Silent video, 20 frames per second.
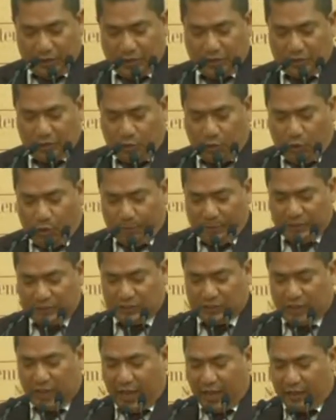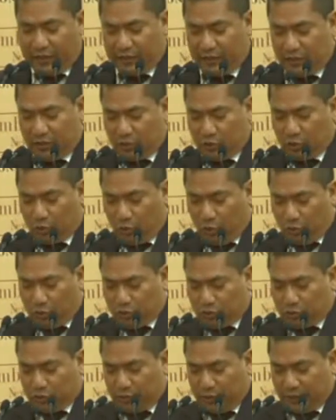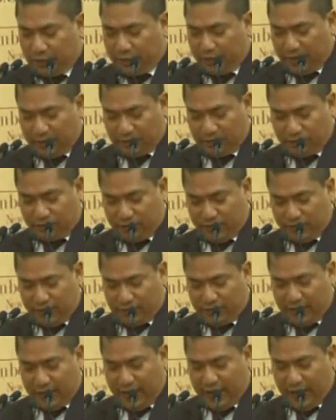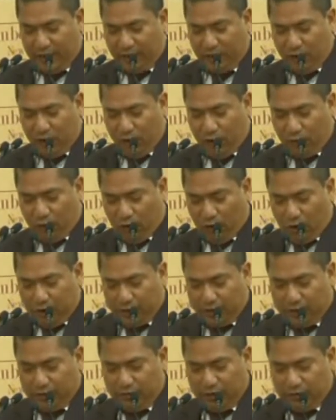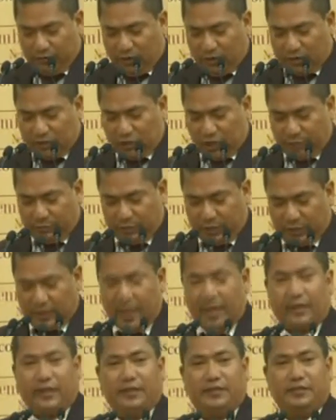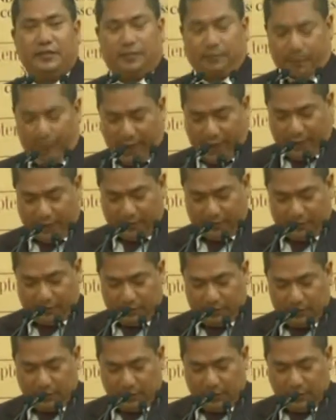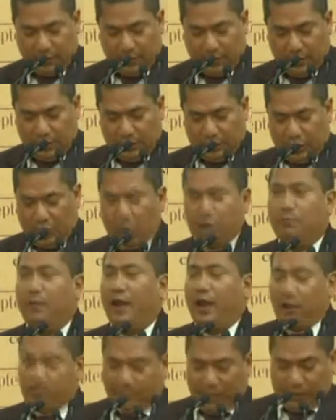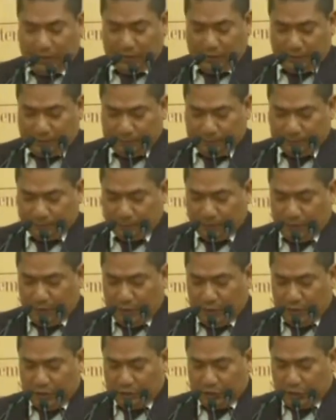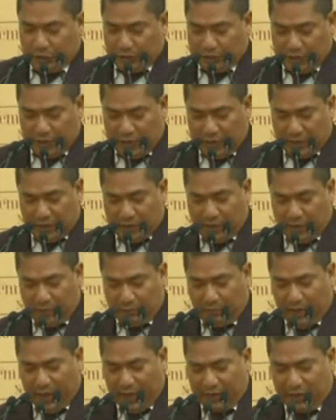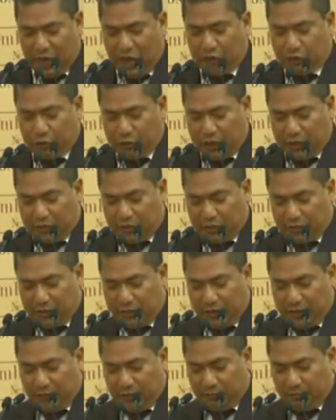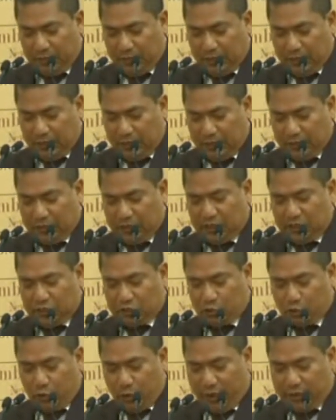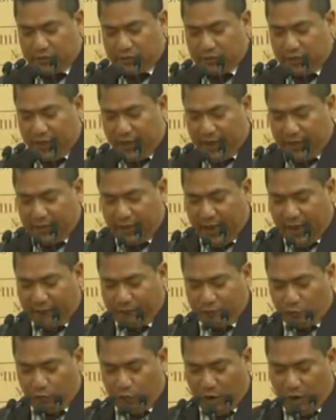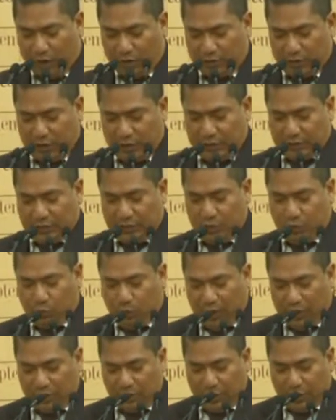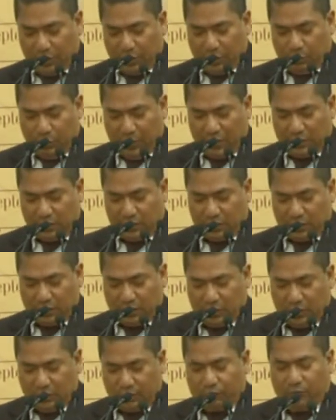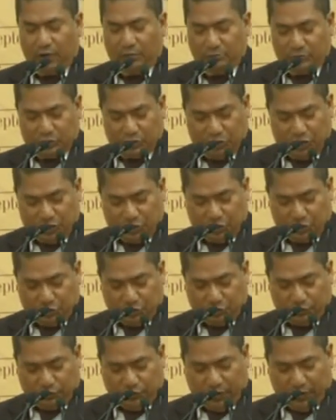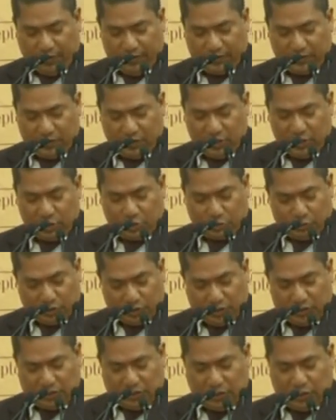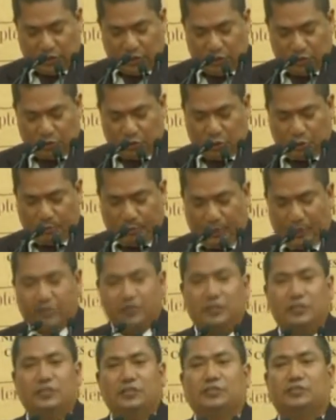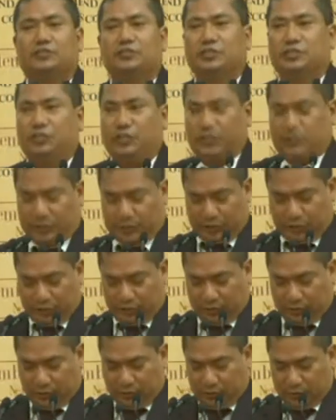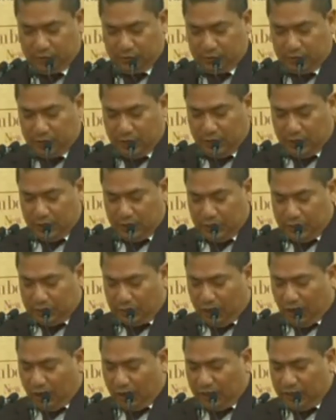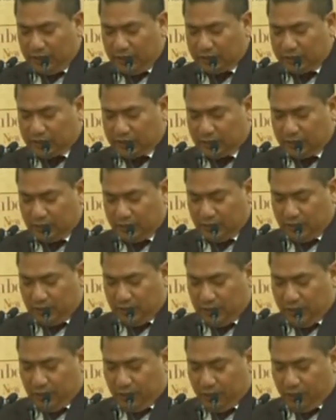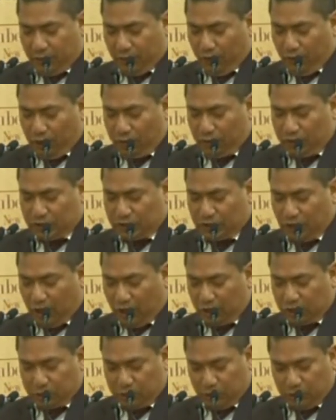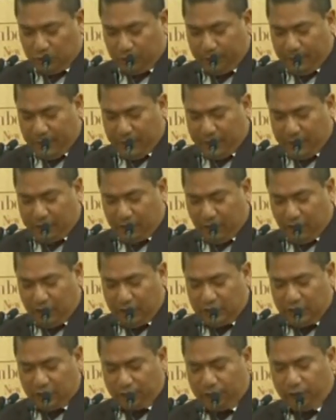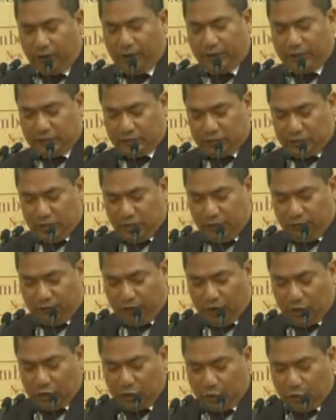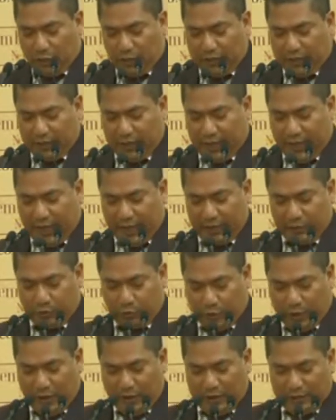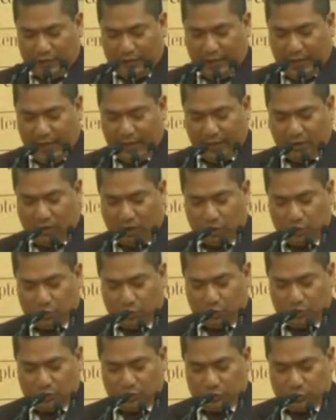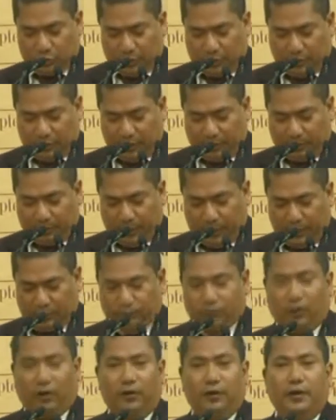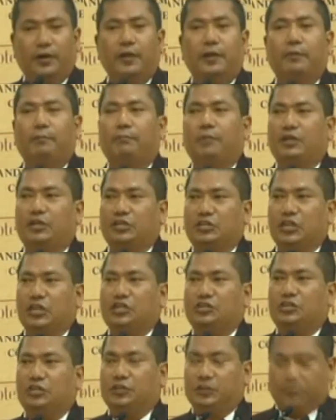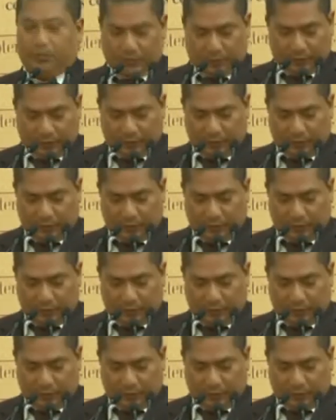Under the open sky, close to the great trees and flowing rivers of the Gangetic plain. The environment sustained him and educated him in his quest, and afterwards he wandered from city to forest to city to spread his teachings. His earliest followers also depended on the forest for dwelling and also suitable place for meditation.